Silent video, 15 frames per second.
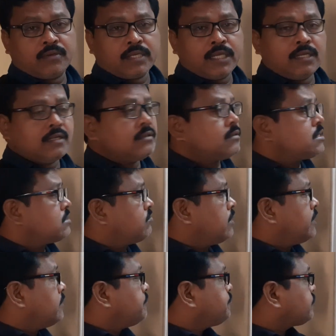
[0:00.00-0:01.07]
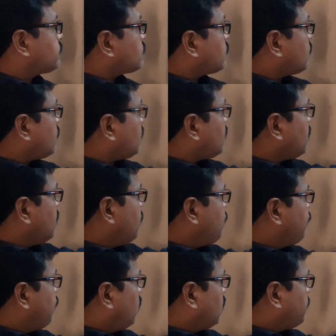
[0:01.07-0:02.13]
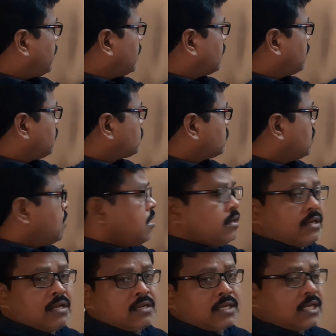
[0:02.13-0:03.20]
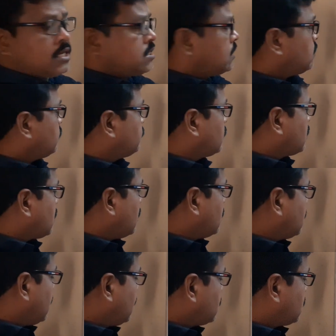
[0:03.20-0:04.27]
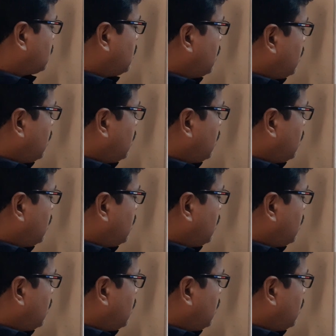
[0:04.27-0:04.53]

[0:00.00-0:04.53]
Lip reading: Okay, in this way, four paragraphs: introduction, context,